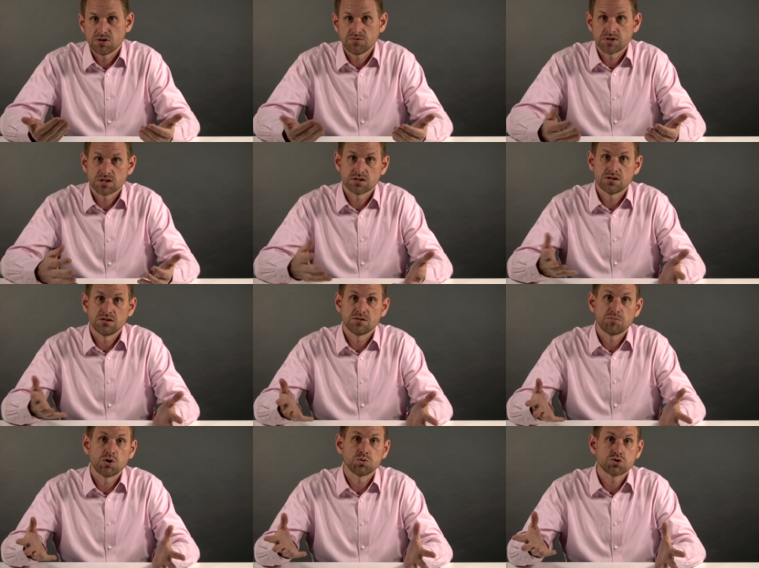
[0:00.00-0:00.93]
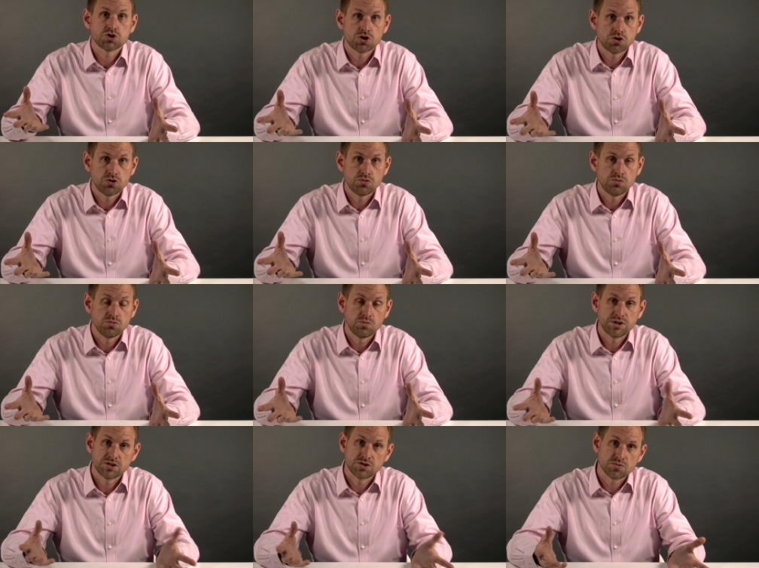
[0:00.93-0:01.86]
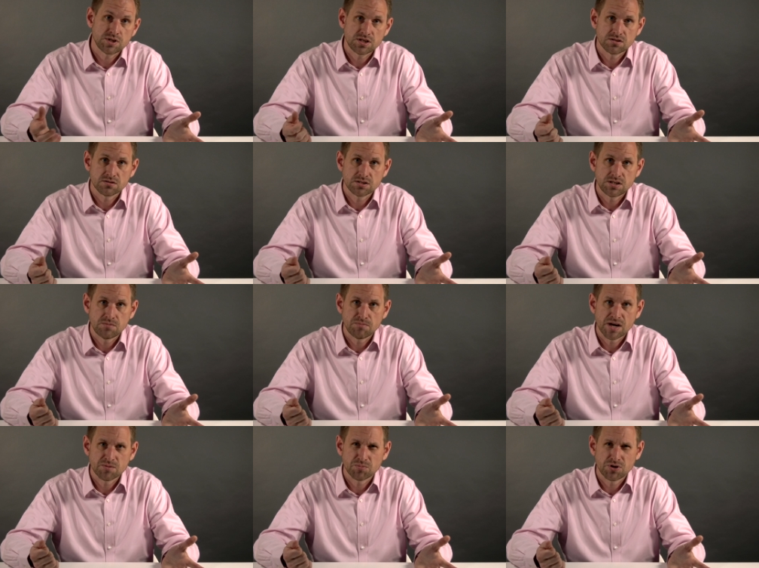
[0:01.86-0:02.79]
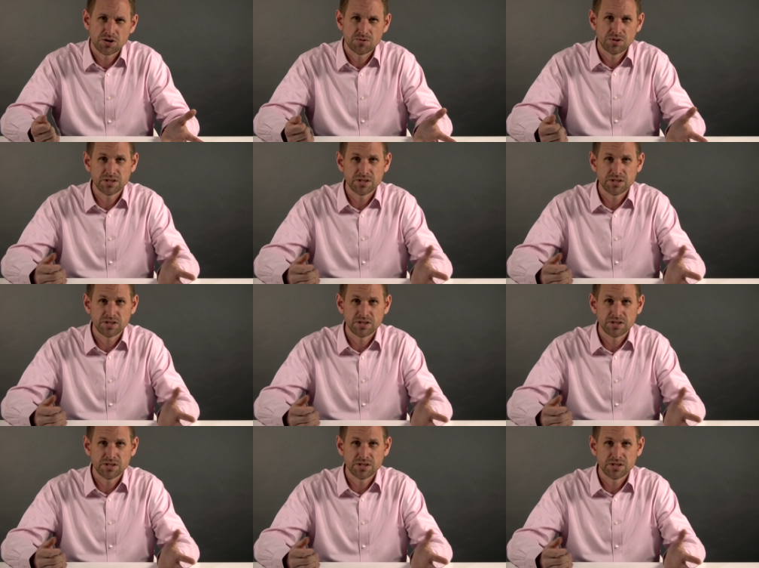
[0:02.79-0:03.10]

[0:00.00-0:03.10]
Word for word: over Thunderbolt two with the twenty thirteen Mac Pro,